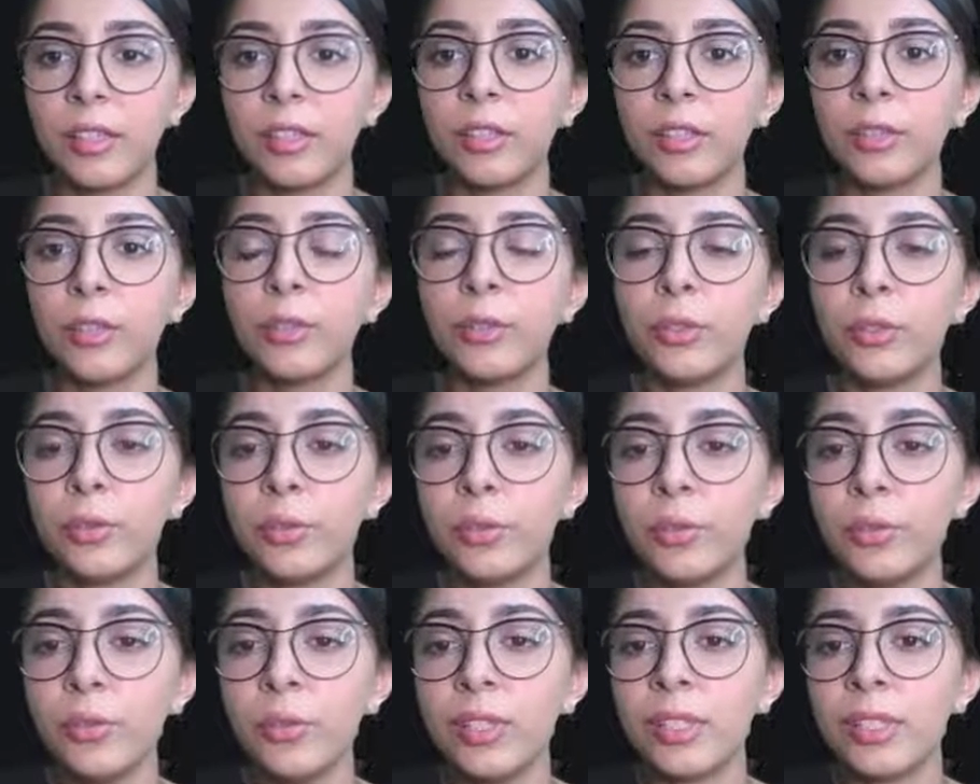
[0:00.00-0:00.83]
to
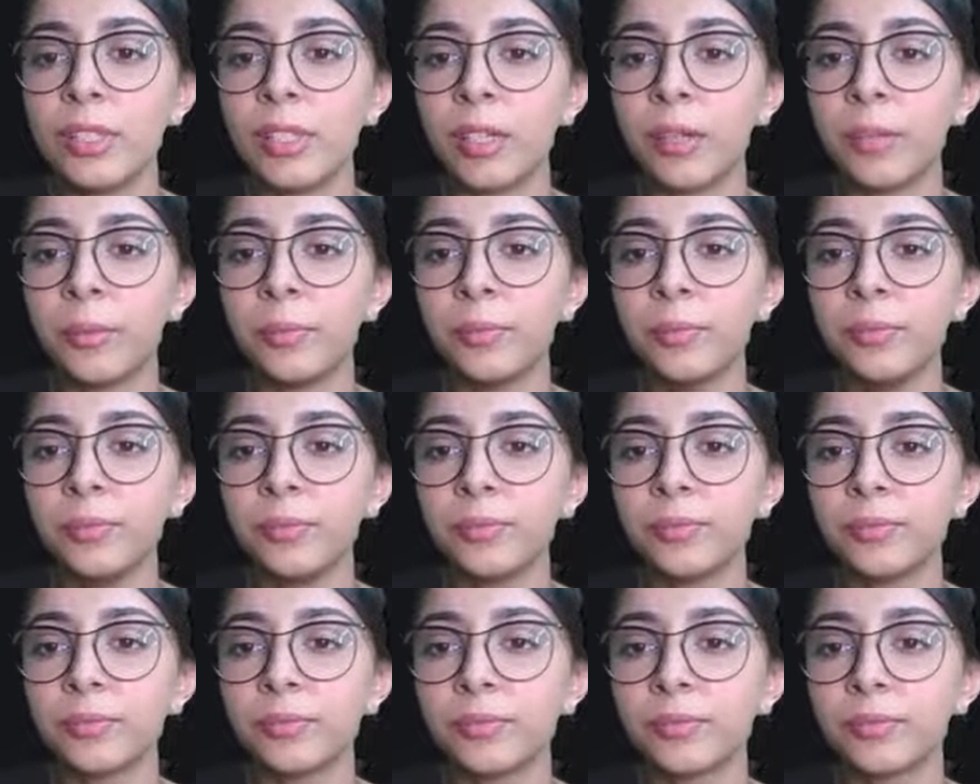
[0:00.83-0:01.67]
do some
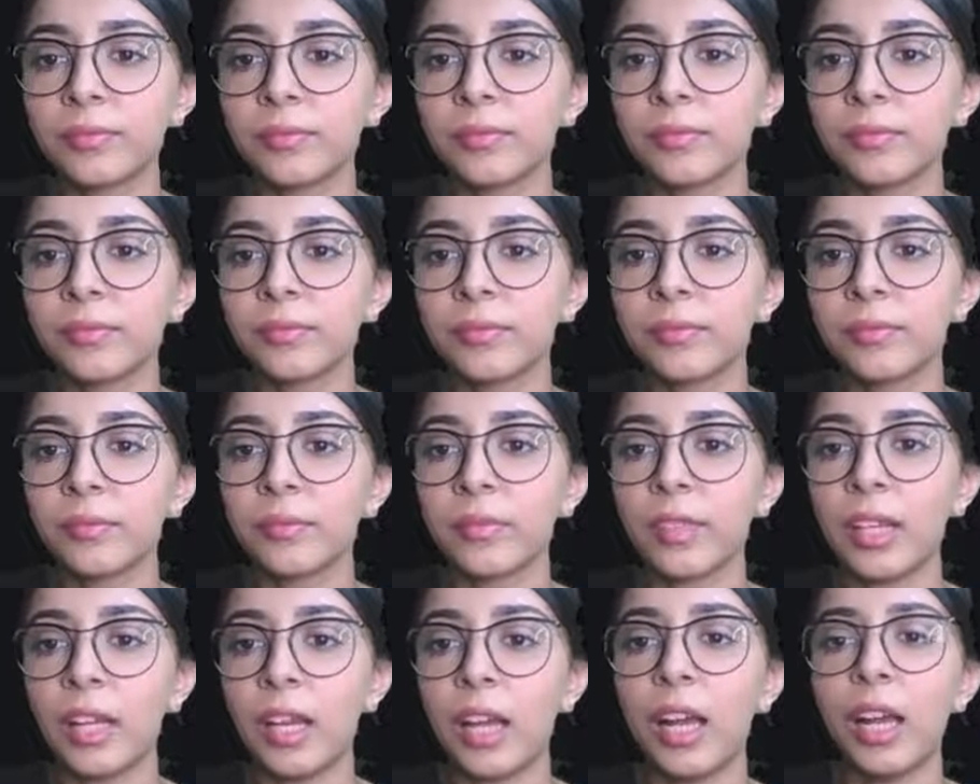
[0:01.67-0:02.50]

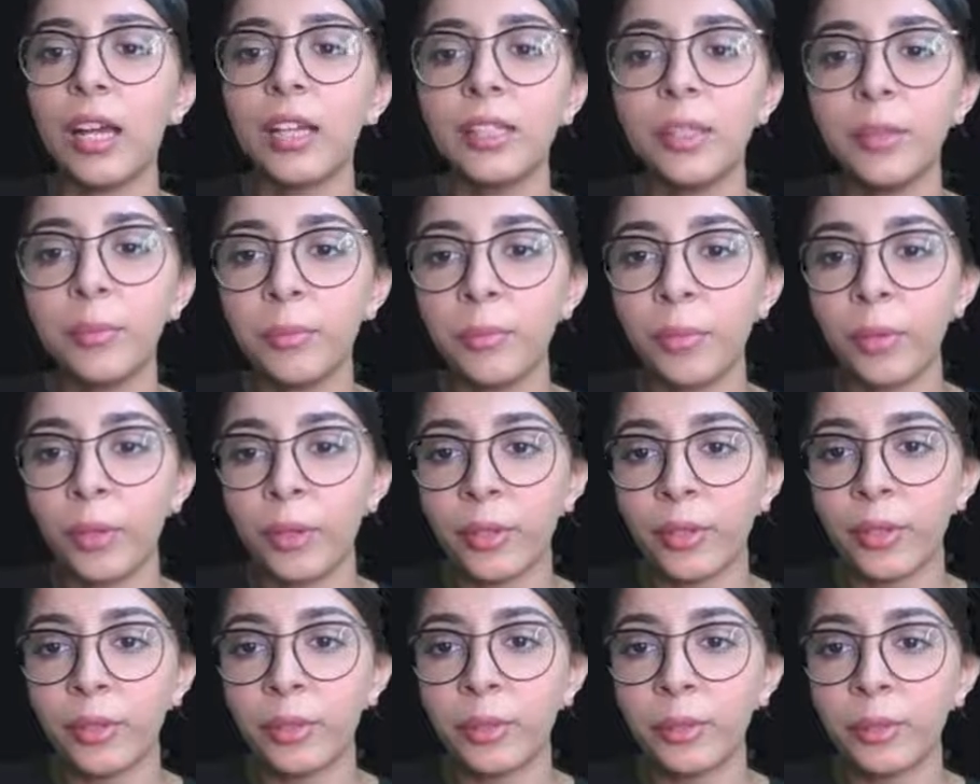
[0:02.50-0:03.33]

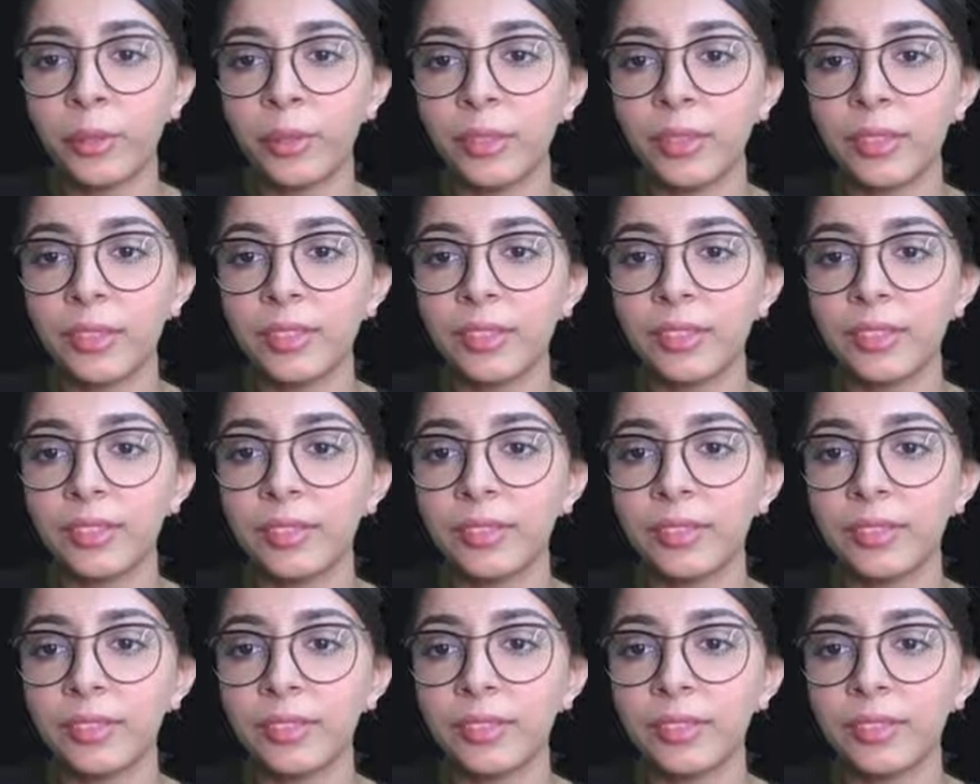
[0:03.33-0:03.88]
unimportant work.